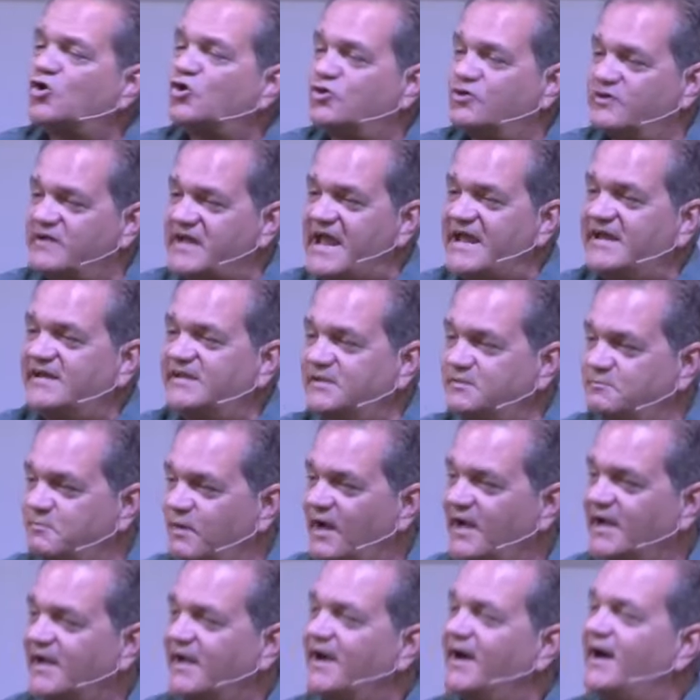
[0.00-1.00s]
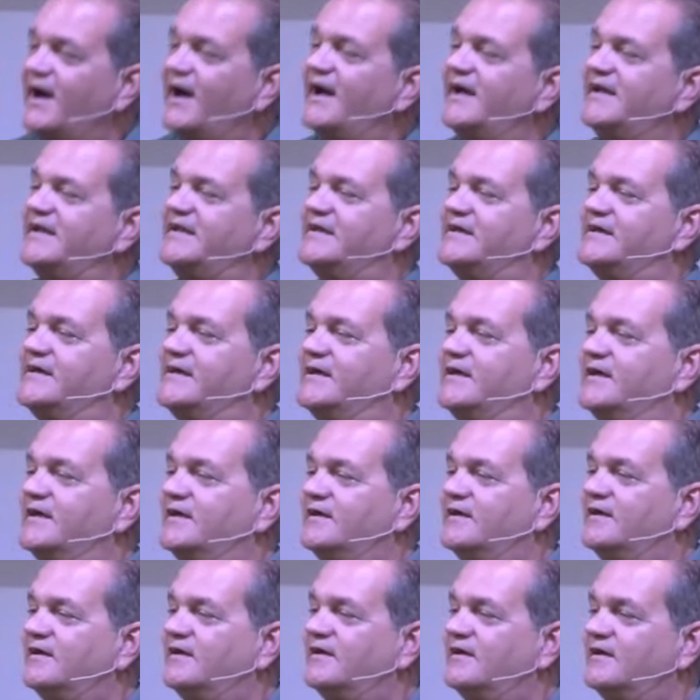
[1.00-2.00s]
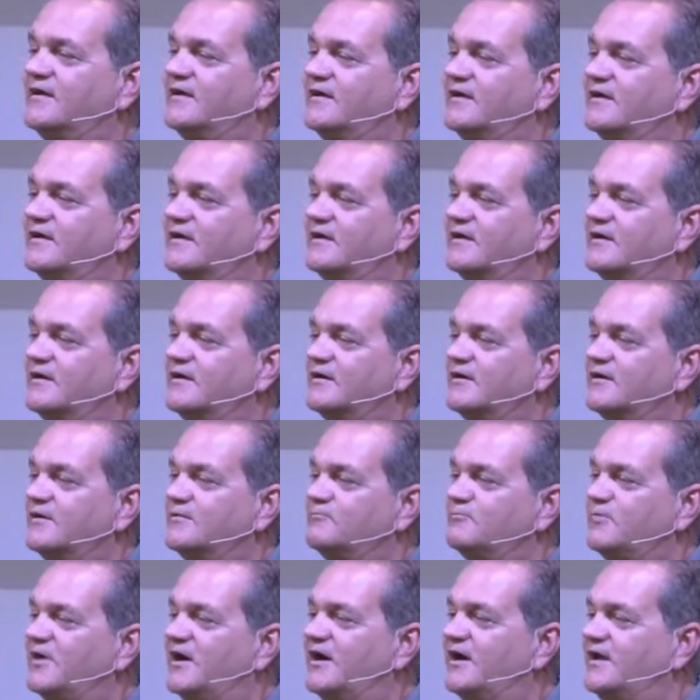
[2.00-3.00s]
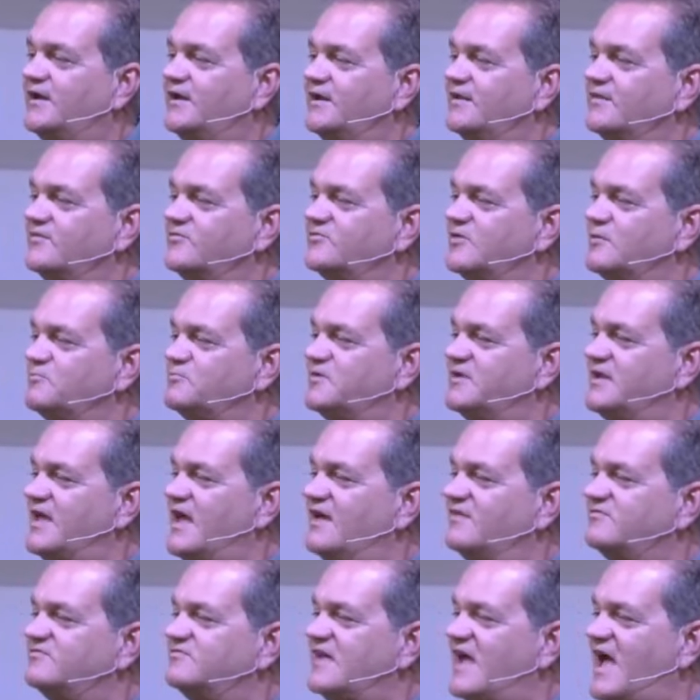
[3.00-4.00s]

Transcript: created by God, but something has